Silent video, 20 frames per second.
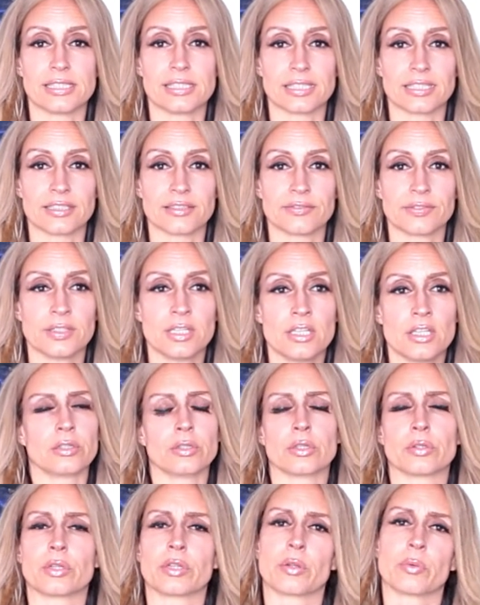diff. You
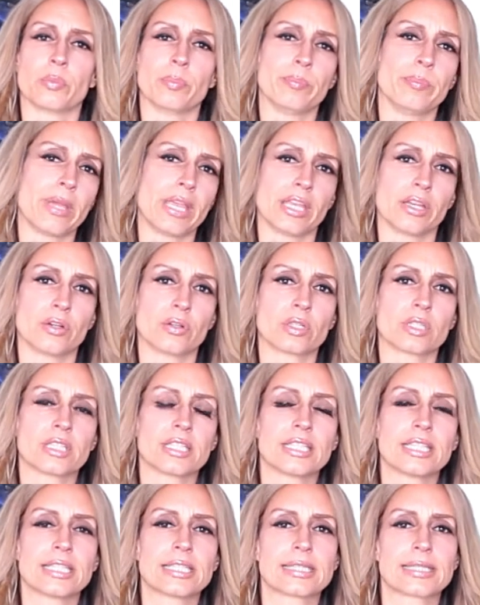can go to the Mayo
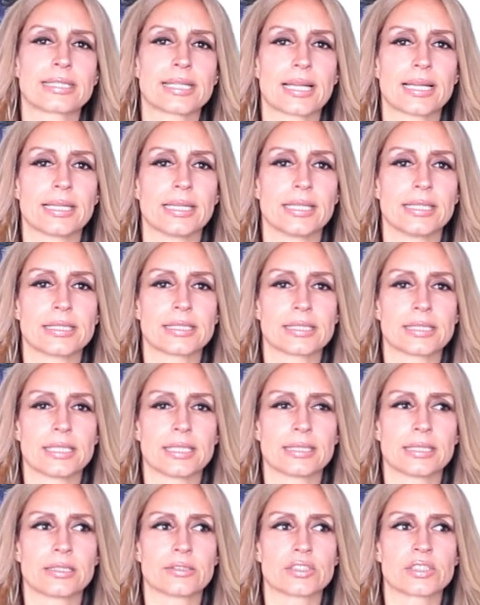Clinic site,
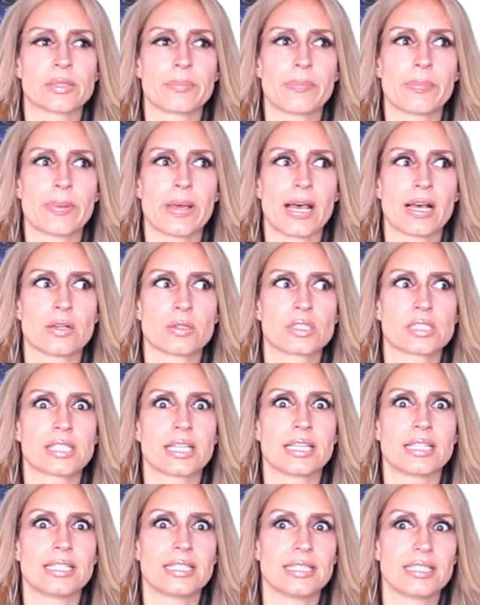and there's about
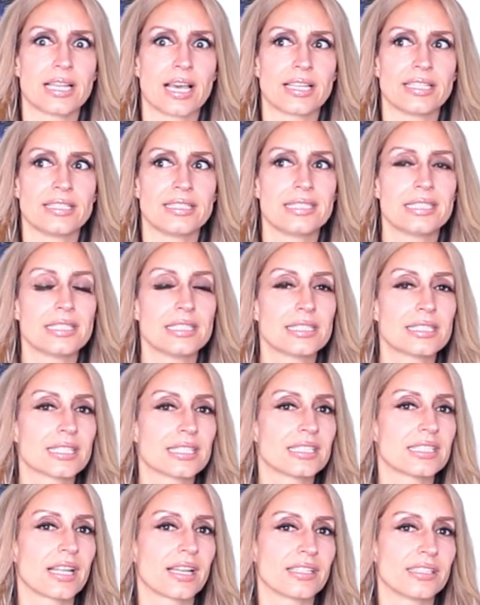a 90
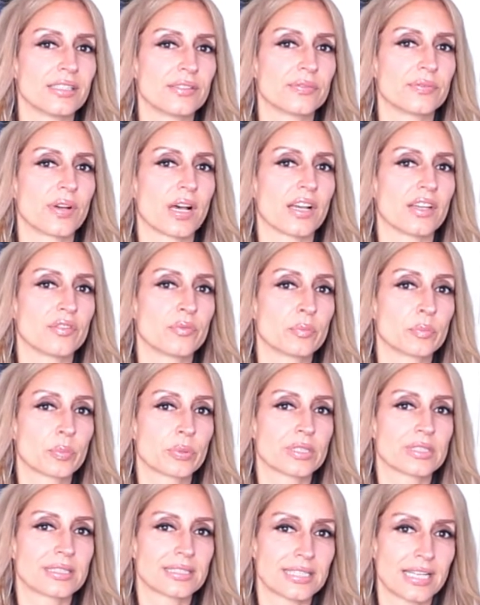to
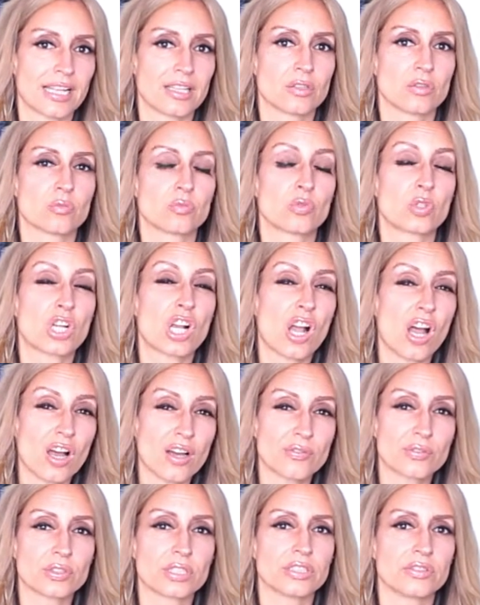95%
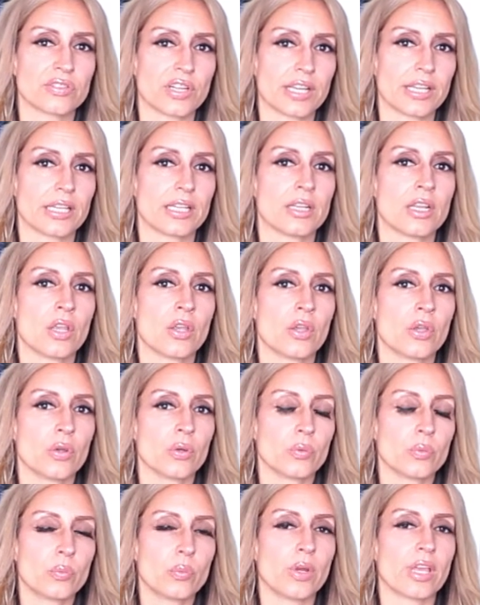recovery rate
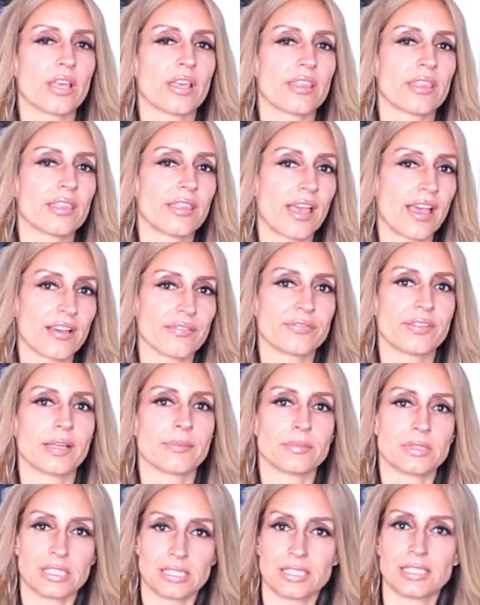with
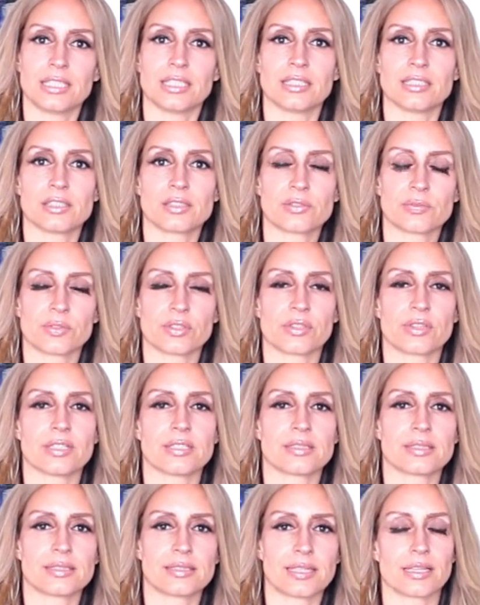FMTs for
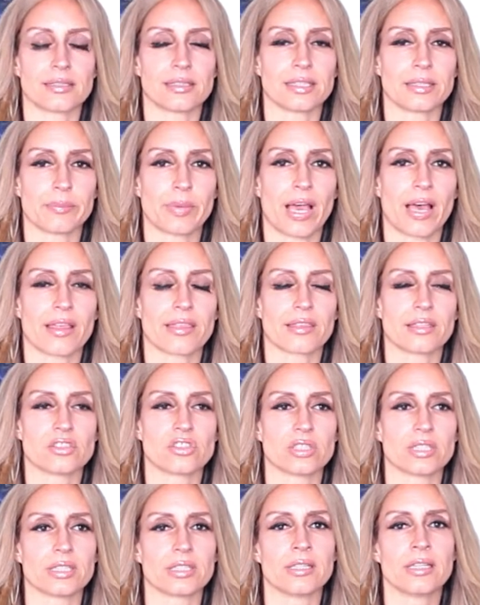this deadly
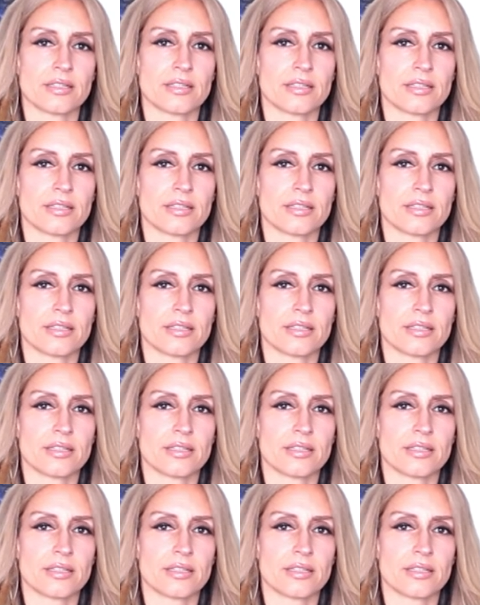pathogen.